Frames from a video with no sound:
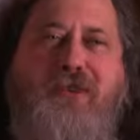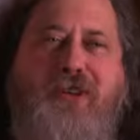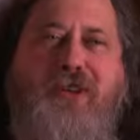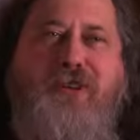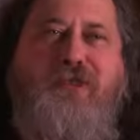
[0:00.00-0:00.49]

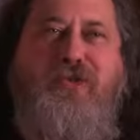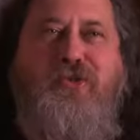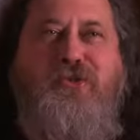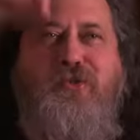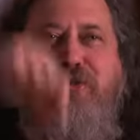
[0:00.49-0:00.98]
that
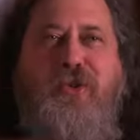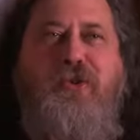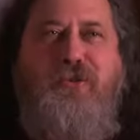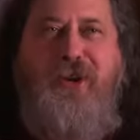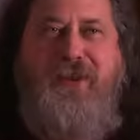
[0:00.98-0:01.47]
controls the
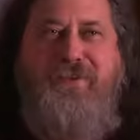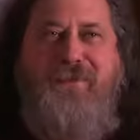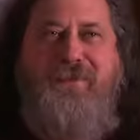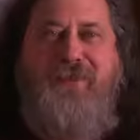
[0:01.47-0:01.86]
program.